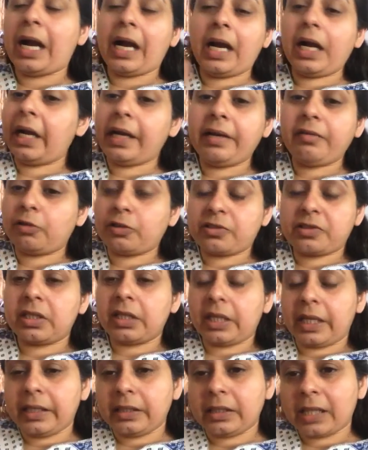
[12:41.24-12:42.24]
I
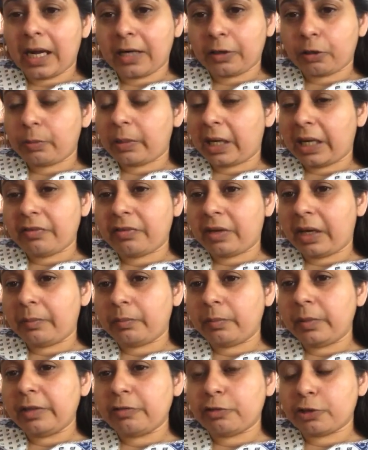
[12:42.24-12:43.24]
wasn't like that, or my
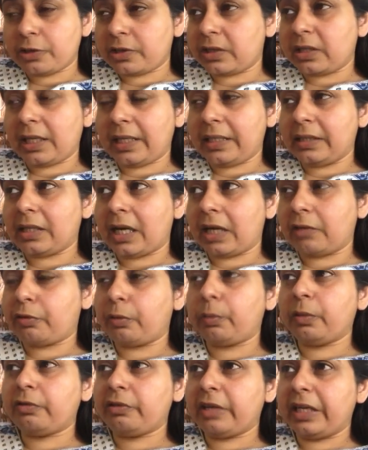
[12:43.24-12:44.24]
family wasn't like that
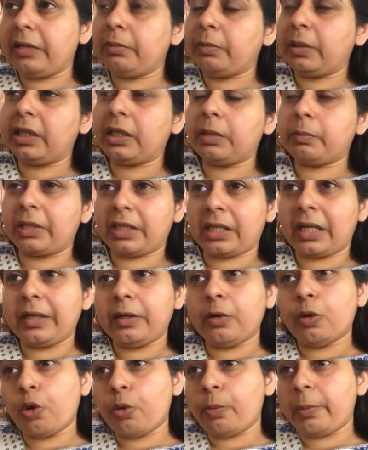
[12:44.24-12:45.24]
from the very beginning, but
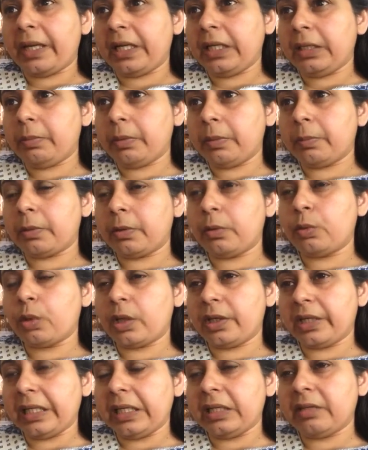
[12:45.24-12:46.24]
I know many people
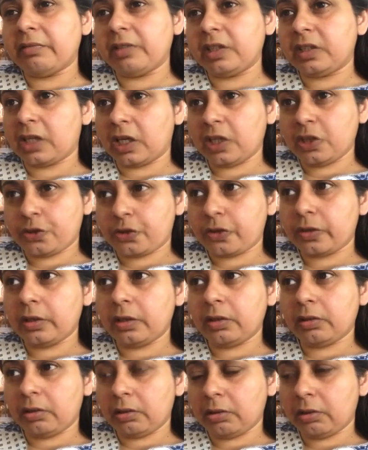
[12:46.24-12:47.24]
who are dealing with
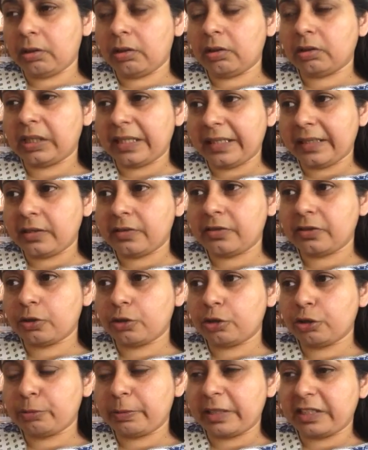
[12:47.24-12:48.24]
cultural things,
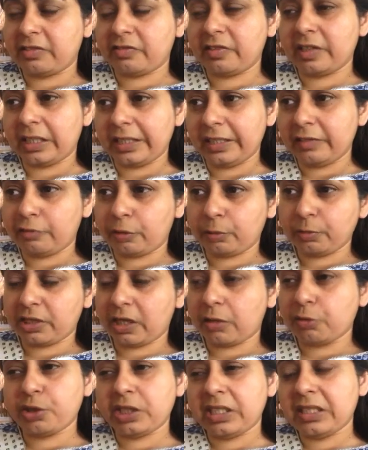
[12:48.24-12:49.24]
specifically from
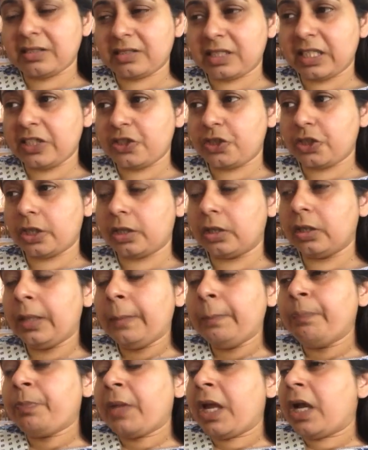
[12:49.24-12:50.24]
Southeast Asia.
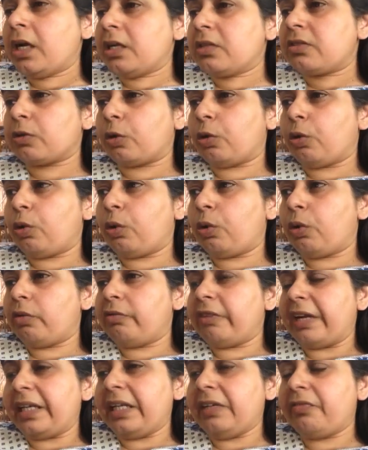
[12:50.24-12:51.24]

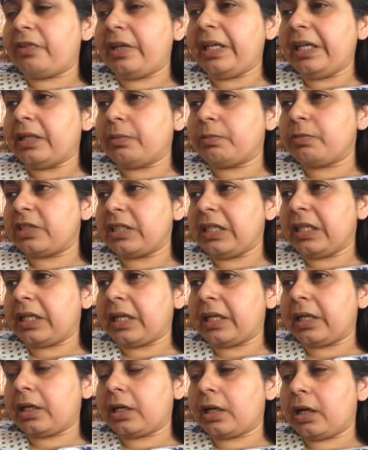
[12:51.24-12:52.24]
So very freedom
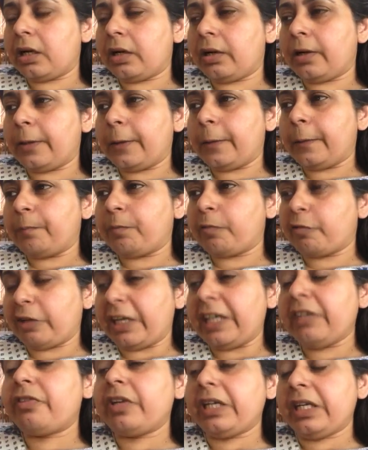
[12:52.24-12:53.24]
seeking,
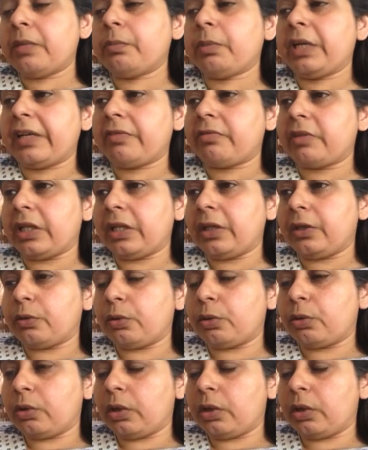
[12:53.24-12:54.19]
very freedom giving,